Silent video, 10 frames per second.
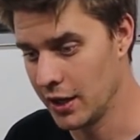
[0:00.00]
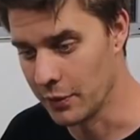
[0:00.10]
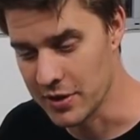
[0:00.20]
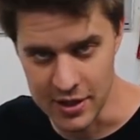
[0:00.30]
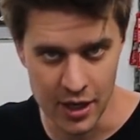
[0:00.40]

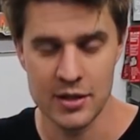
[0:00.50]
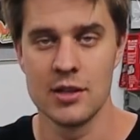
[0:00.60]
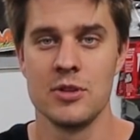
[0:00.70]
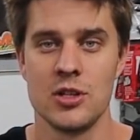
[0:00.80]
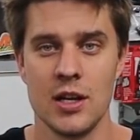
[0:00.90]
Now we sent it
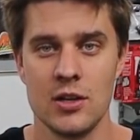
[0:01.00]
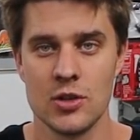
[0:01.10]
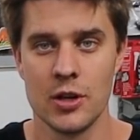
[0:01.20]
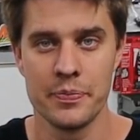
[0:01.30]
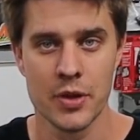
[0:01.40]
to the machine
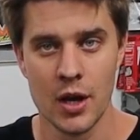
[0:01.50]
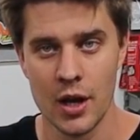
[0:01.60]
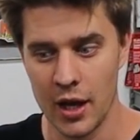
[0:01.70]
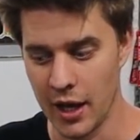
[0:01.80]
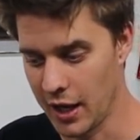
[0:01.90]
shop
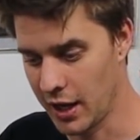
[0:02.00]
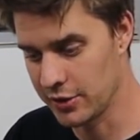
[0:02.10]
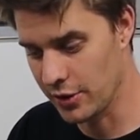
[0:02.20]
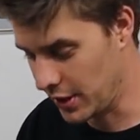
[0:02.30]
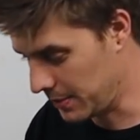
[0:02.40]

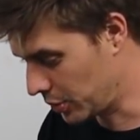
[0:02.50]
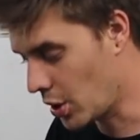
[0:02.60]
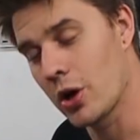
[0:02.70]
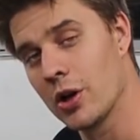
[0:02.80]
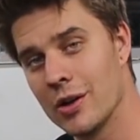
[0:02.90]
and the
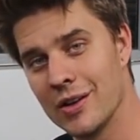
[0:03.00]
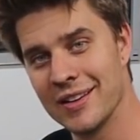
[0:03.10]
block